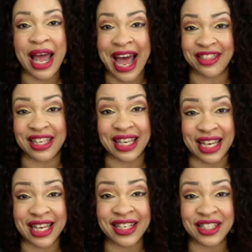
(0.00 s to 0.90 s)
at the
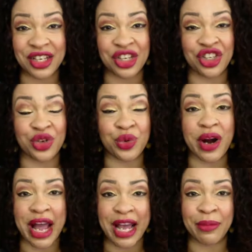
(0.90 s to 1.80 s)
end, you
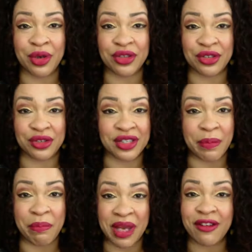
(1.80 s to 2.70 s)
are able to
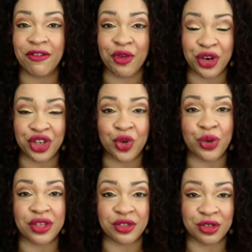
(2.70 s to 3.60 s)
submit for
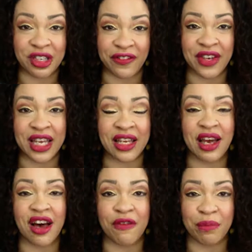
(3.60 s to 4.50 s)
your
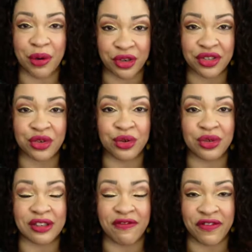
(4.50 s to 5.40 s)
certificate of
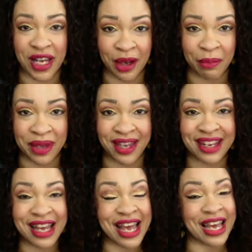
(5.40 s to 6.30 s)
personal
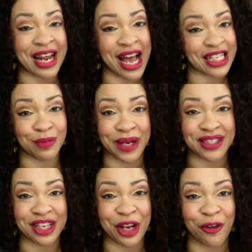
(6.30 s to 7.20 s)
development. And I
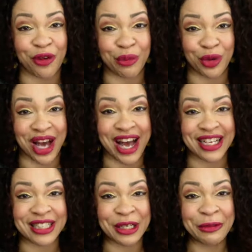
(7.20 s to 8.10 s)
expect to hear from you
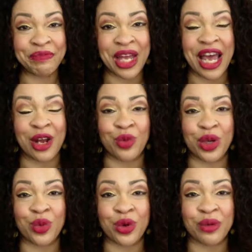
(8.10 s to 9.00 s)
guys. And
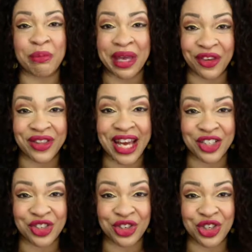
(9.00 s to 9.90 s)
we will mail
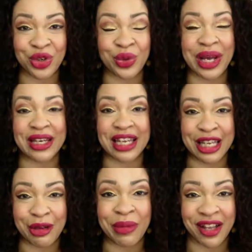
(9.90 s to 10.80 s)
that to you and
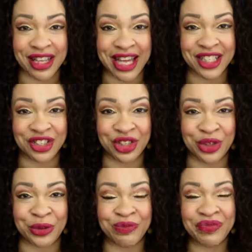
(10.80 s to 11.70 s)
email that to
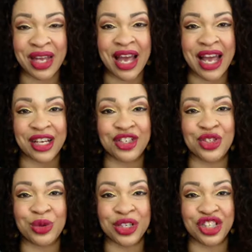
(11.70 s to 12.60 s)
you as
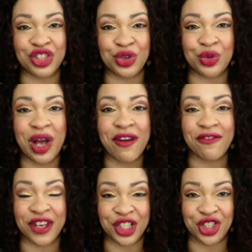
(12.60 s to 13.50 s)
soon as you
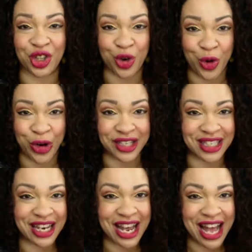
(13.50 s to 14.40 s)
finish the
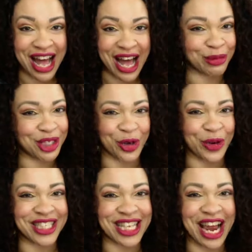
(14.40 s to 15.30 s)
course. I'm
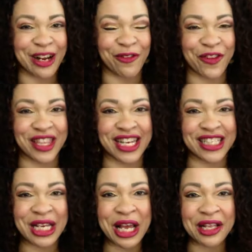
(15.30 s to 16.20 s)
so excited for
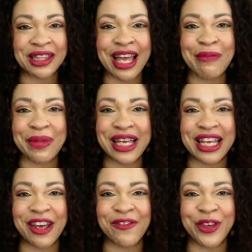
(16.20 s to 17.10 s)
this. Let
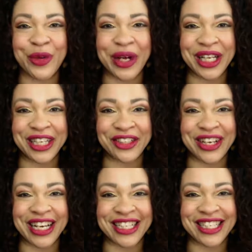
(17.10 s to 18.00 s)
me give you a
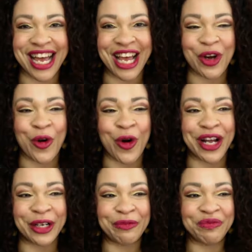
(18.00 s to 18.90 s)
little insight
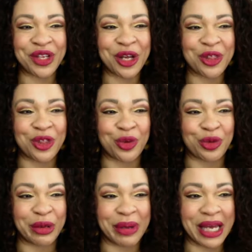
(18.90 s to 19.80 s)
on the
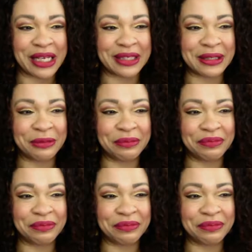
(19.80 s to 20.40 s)
remix.